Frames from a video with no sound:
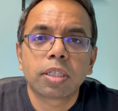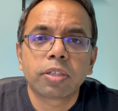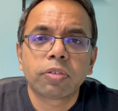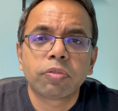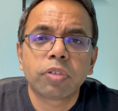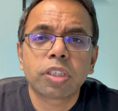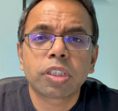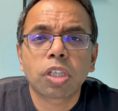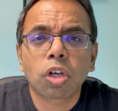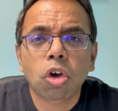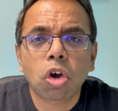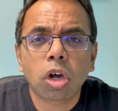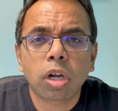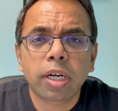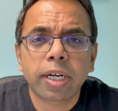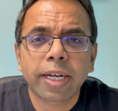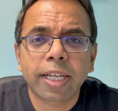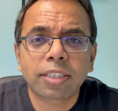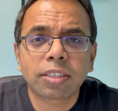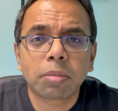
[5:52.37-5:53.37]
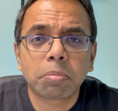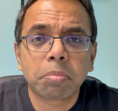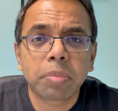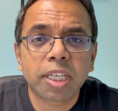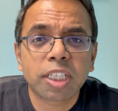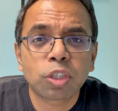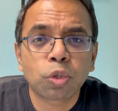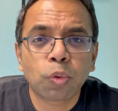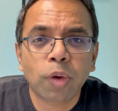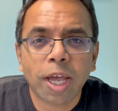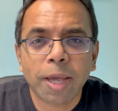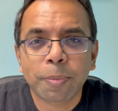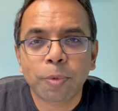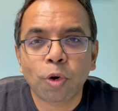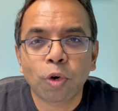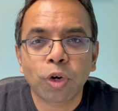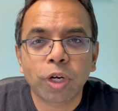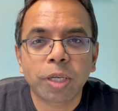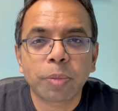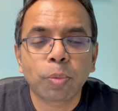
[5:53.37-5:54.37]
which they call it as the best vibe
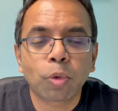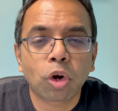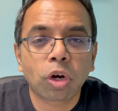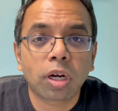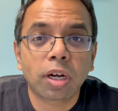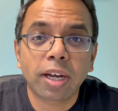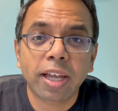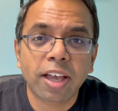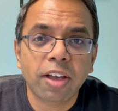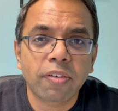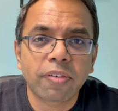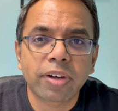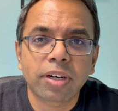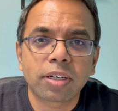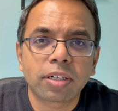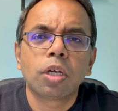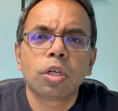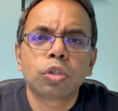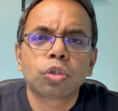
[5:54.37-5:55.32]
coding model ever.